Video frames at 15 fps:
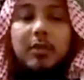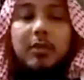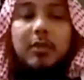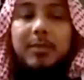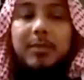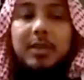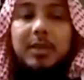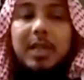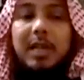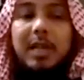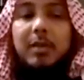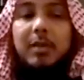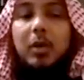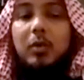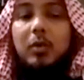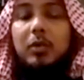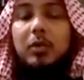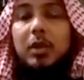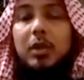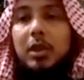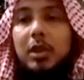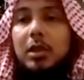when you're free and you
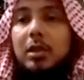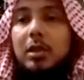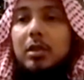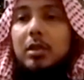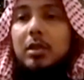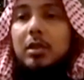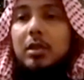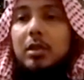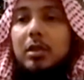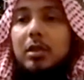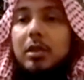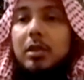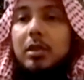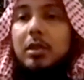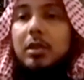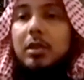have got some time alone,